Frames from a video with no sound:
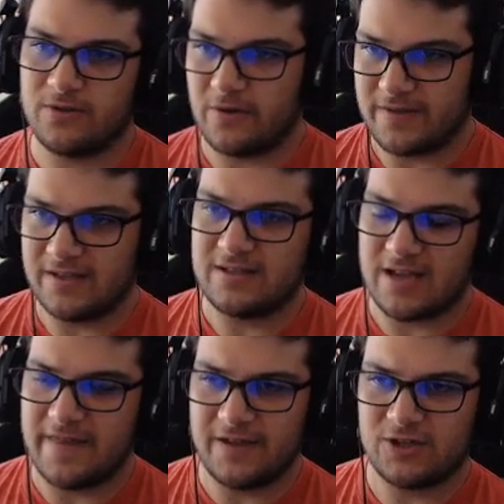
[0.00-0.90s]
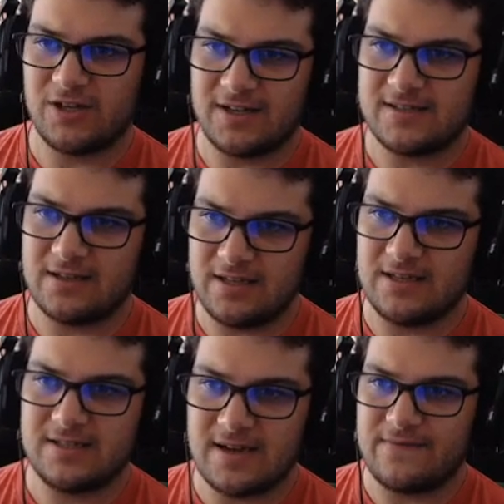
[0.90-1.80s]
Although I think Shin Godzilla
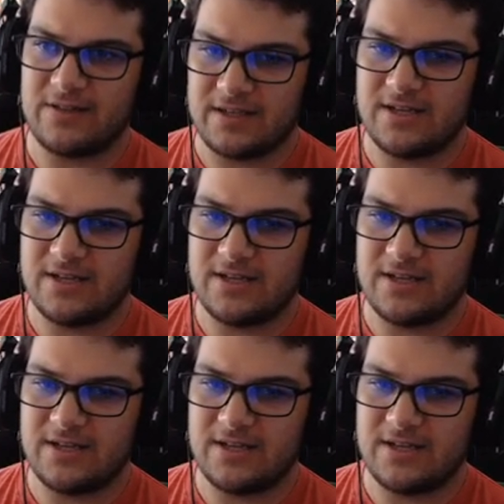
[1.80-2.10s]
is definitely